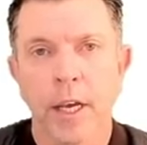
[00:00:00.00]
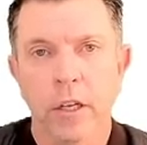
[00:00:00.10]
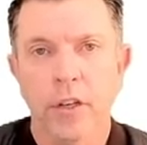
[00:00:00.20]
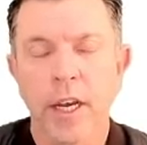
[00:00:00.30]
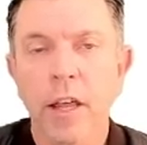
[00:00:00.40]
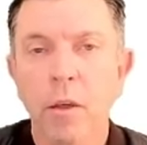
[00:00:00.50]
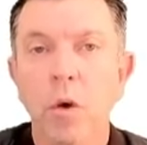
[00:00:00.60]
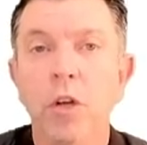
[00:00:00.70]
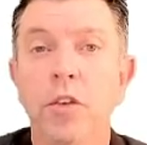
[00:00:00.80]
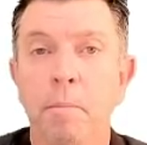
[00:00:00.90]
So in other
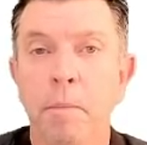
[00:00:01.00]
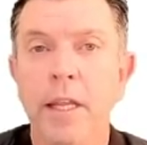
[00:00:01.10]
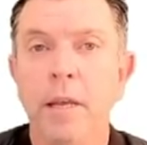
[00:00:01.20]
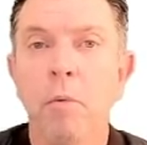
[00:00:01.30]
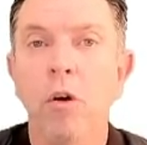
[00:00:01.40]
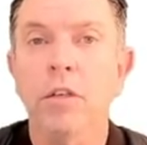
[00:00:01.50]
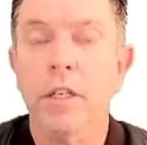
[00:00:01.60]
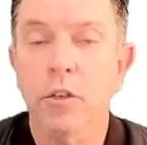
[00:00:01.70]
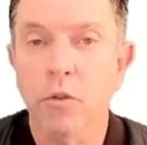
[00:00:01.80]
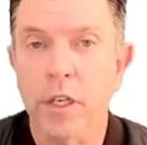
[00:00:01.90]
words,
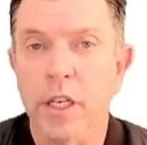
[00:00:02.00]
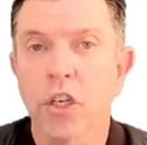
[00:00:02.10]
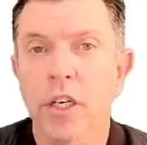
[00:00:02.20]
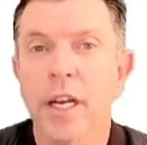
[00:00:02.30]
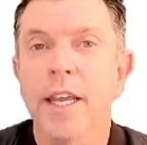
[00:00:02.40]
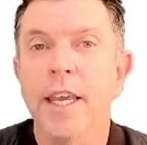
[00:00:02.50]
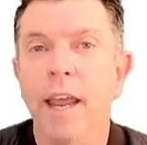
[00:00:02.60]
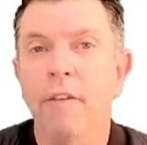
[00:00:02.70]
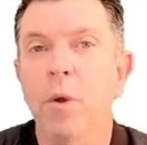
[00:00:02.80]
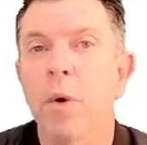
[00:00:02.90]
MetaMask, traditionally,
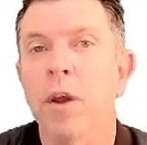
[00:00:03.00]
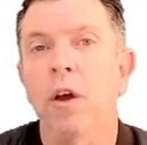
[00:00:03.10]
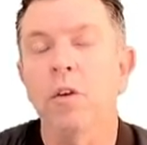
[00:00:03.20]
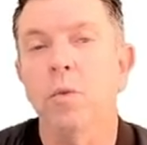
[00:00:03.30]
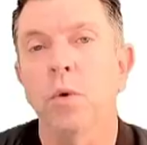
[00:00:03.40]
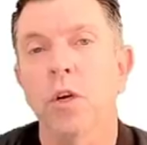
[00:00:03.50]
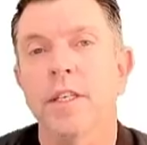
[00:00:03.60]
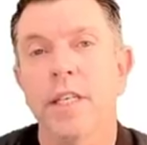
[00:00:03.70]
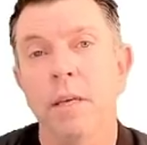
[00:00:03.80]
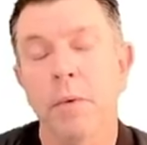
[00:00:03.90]
everyone knows, works
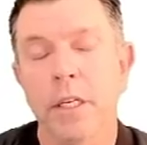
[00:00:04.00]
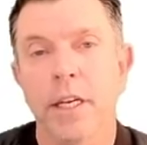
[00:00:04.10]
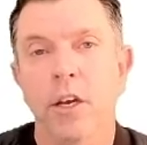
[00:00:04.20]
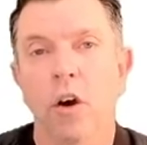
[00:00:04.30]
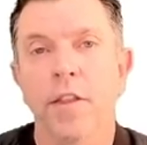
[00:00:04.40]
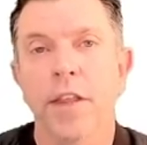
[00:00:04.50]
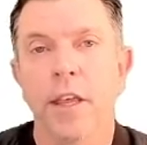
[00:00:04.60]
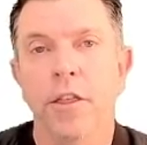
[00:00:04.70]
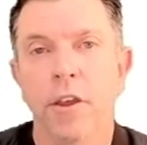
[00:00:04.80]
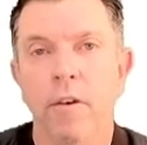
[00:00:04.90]
seamlessly on
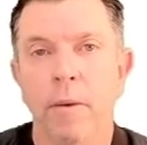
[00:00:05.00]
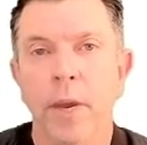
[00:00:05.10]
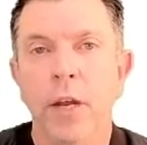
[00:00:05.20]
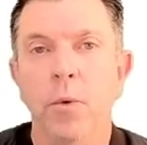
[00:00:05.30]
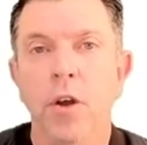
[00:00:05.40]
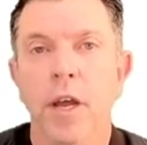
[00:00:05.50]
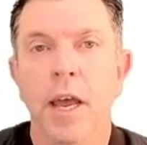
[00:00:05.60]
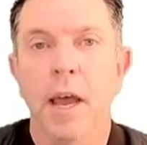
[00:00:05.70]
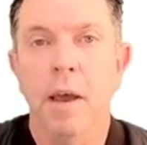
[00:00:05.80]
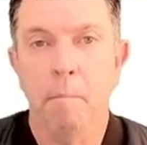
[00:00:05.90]
the Ethereum network.
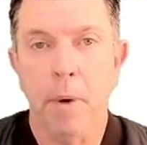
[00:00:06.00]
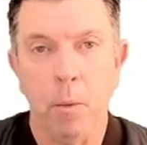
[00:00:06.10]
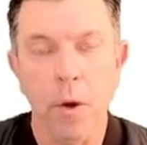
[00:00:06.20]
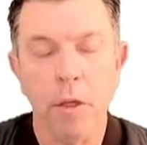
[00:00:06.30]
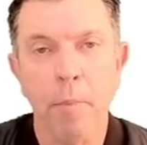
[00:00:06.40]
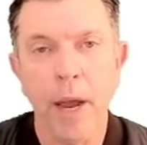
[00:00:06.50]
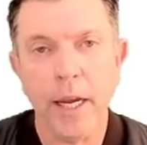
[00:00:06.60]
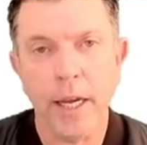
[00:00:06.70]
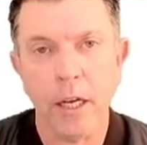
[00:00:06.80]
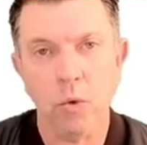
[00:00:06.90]
But with
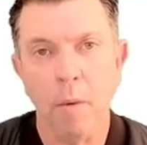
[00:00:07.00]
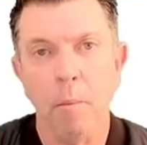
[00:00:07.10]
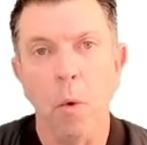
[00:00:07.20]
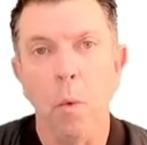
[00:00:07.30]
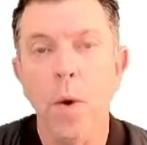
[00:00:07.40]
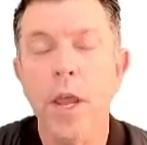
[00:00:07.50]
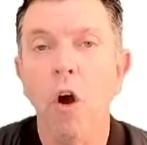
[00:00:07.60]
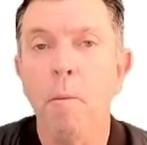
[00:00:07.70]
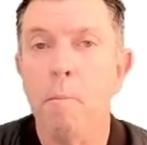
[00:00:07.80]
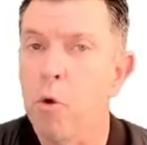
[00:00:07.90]
PancakeSwap, we
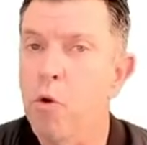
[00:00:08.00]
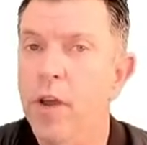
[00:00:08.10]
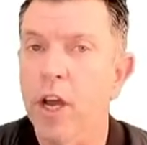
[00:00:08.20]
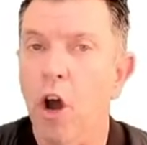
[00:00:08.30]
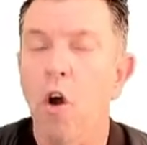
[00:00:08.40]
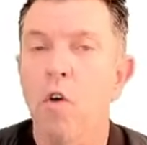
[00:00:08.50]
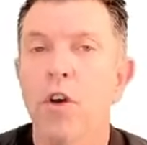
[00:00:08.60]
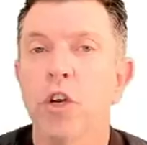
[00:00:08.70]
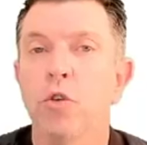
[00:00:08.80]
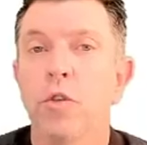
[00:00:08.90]
are moving
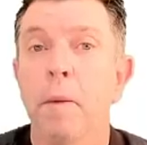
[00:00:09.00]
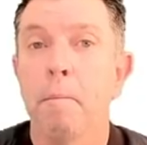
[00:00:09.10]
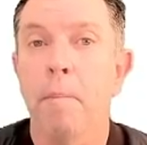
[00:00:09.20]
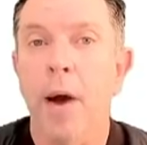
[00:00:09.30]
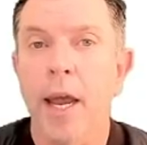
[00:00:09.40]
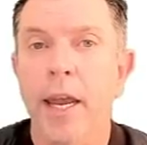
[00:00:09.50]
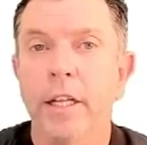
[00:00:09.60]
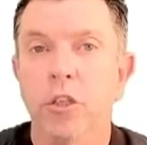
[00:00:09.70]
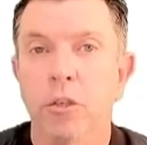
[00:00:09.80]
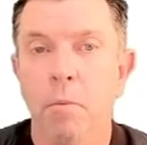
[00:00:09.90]
over to the
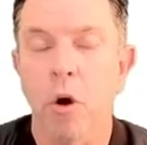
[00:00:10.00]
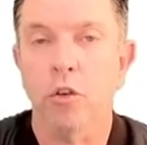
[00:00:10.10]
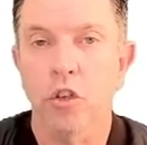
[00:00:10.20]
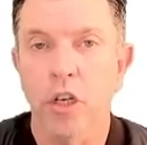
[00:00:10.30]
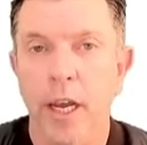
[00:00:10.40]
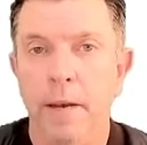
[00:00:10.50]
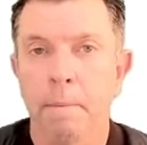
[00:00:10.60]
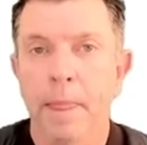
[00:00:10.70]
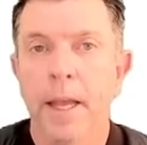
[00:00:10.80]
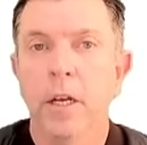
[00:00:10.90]
Binance Smart Chain.
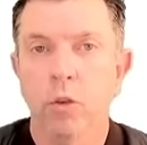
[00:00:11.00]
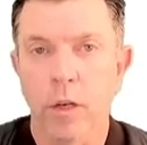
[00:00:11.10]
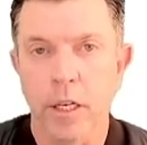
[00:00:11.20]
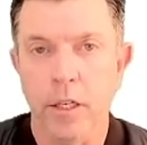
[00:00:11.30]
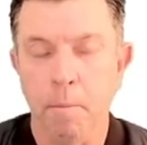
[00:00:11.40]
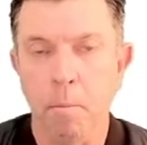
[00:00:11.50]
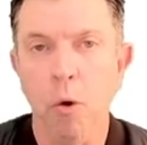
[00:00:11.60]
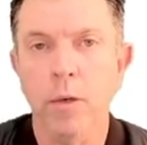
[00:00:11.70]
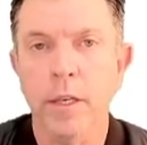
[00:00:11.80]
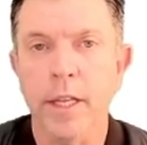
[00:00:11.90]
So it is
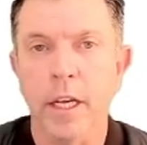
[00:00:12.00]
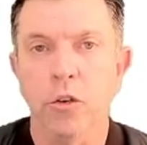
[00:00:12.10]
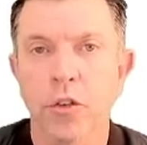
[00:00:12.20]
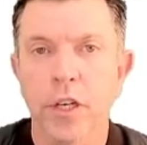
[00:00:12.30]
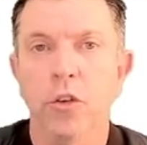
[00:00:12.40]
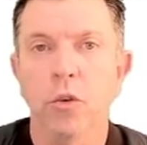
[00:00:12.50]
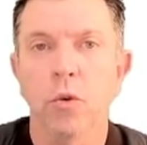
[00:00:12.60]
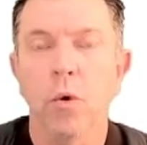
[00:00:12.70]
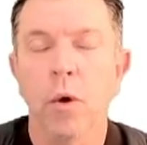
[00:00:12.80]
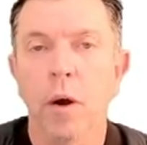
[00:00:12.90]
important that you set
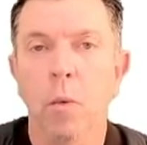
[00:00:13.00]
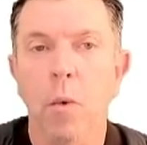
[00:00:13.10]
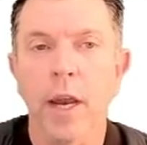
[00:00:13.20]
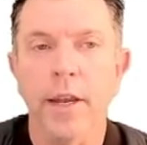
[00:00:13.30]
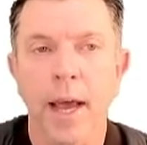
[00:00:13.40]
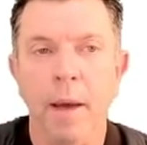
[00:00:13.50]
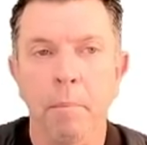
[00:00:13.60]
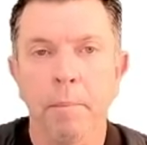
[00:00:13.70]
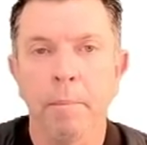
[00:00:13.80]
your wallet up.